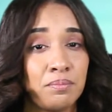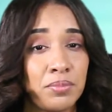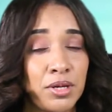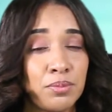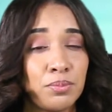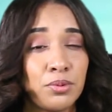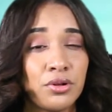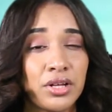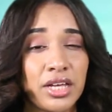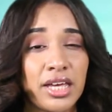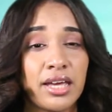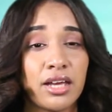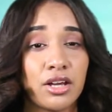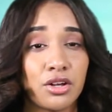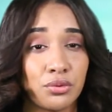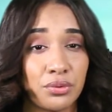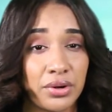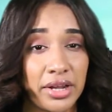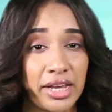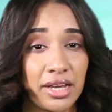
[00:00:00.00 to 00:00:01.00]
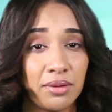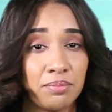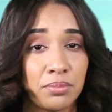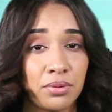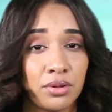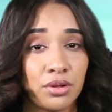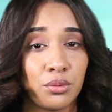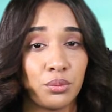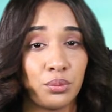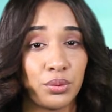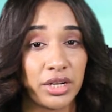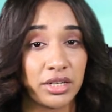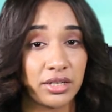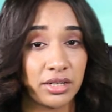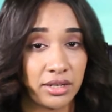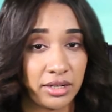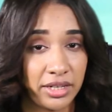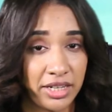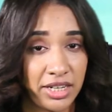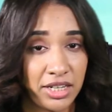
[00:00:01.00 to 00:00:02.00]
people eat a grape
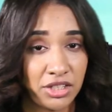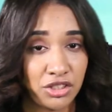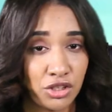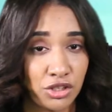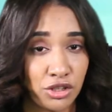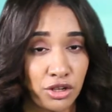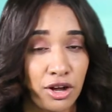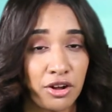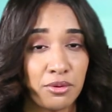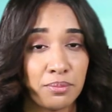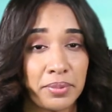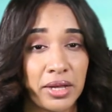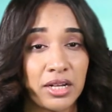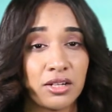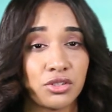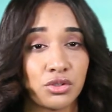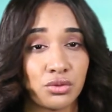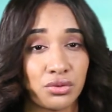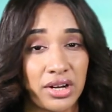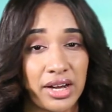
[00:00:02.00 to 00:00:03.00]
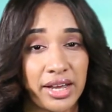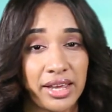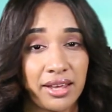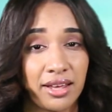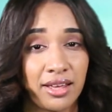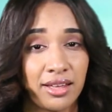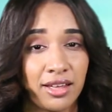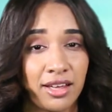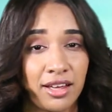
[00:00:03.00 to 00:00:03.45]
with each clock bell strike.